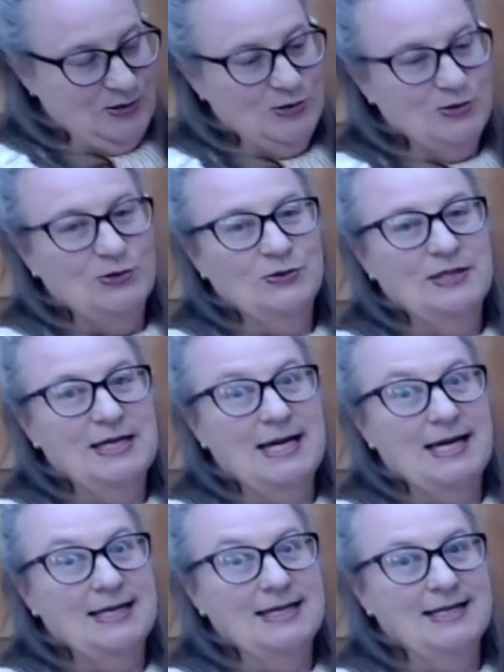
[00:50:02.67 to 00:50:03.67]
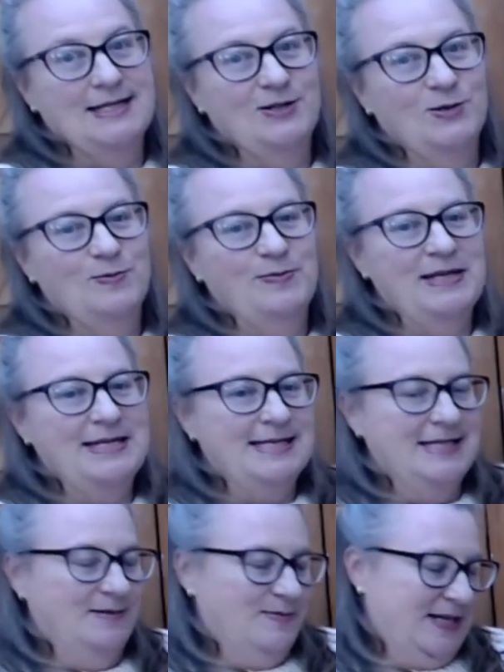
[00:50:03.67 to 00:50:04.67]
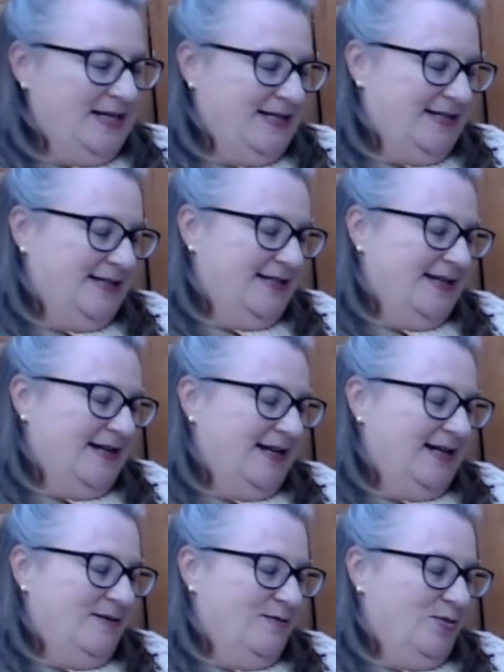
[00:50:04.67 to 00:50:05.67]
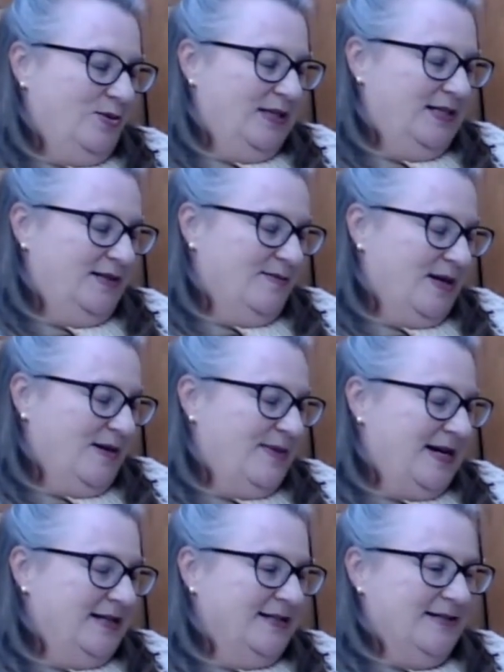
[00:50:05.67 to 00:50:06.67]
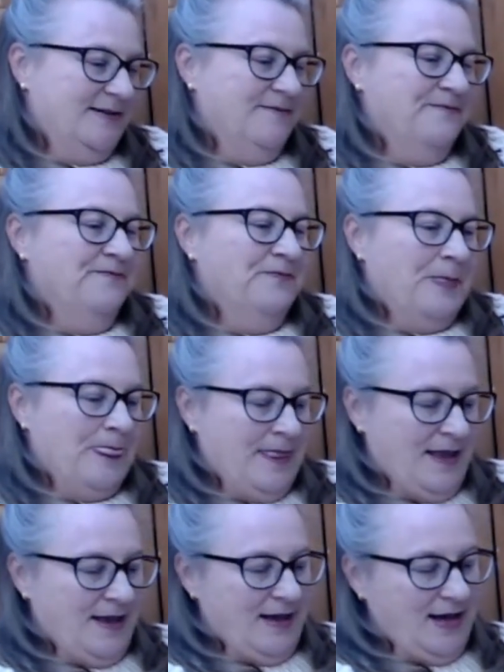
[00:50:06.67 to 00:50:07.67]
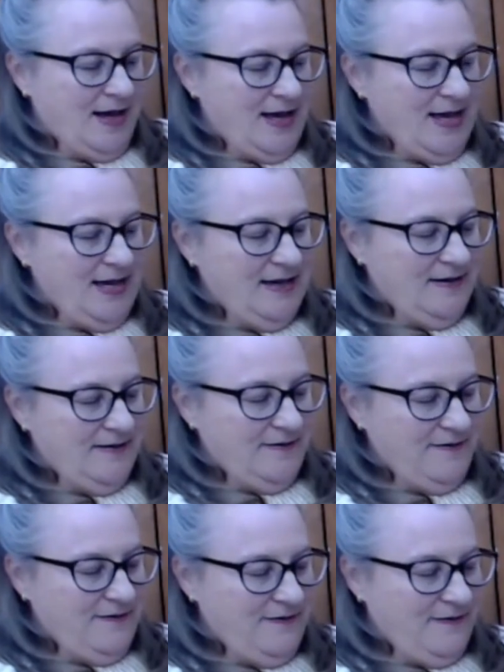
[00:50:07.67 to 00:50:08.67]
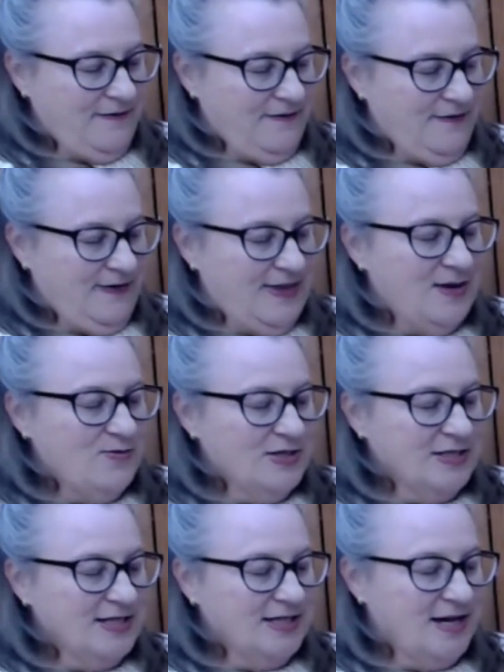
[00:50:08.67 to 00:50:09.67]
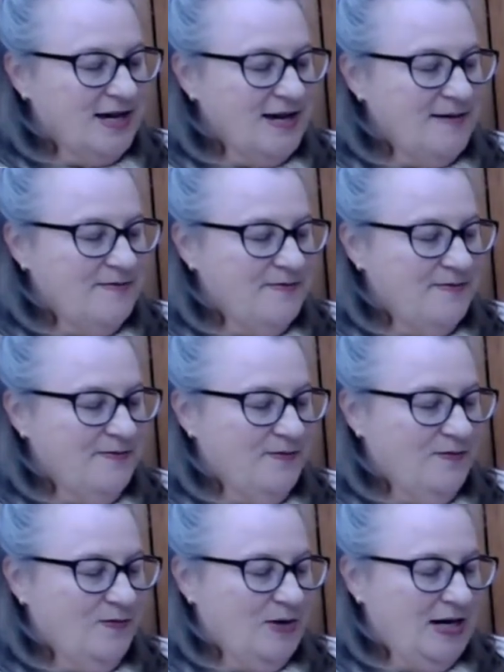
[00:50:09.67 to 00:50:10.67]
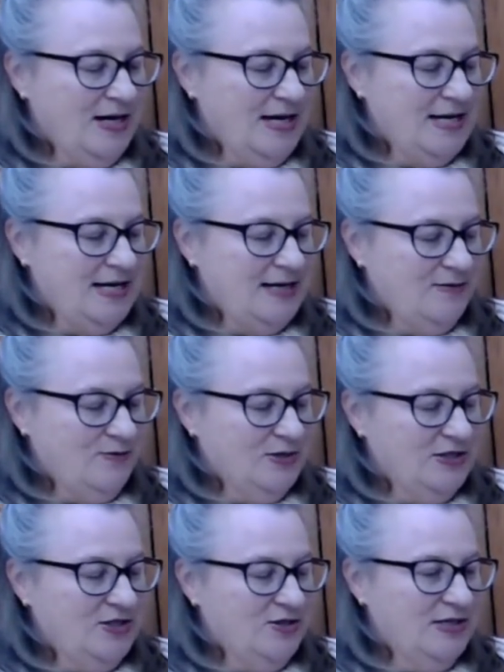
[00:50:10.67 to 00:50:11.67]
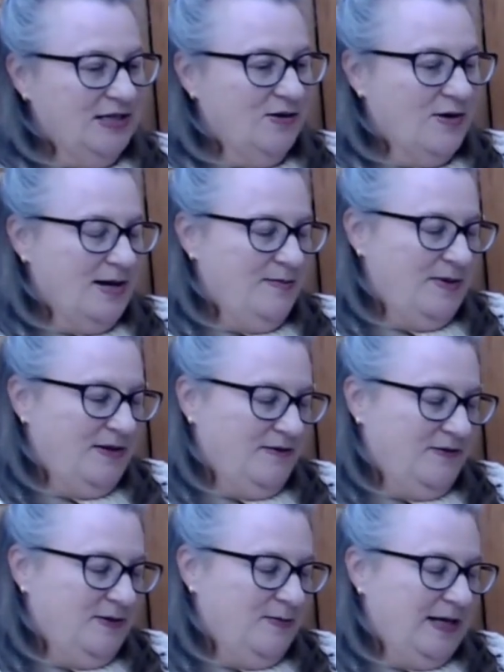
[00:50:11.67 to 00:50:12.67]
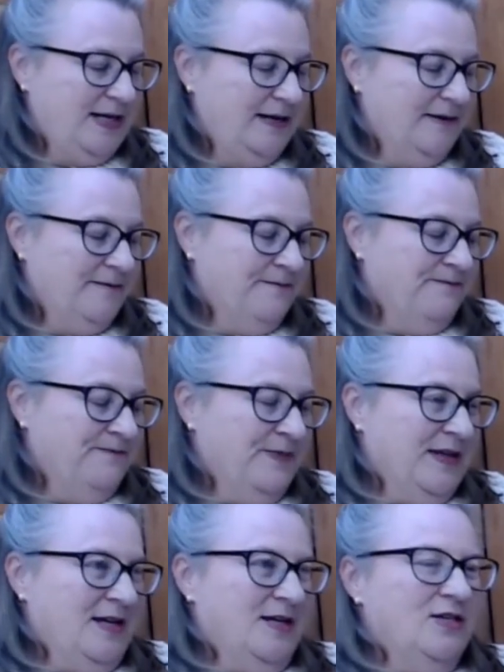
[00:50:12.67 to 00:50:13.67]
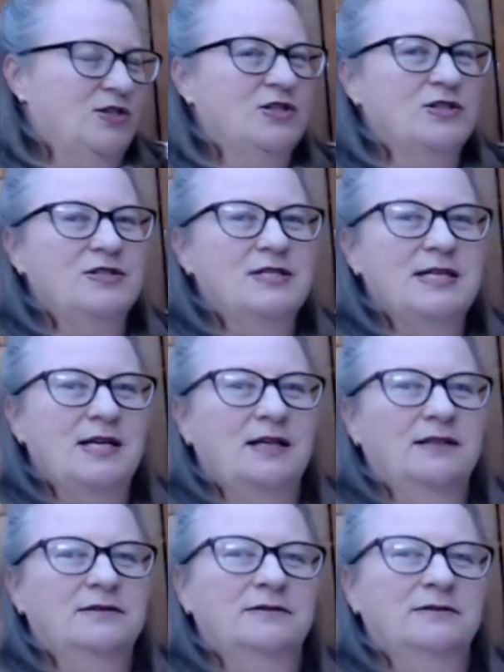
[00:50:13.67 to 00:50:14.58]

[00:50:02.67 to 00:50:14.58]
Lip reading: all the other little bits and pieces that I can put into my bats. There was a time when I was doing quite a bit of spinning using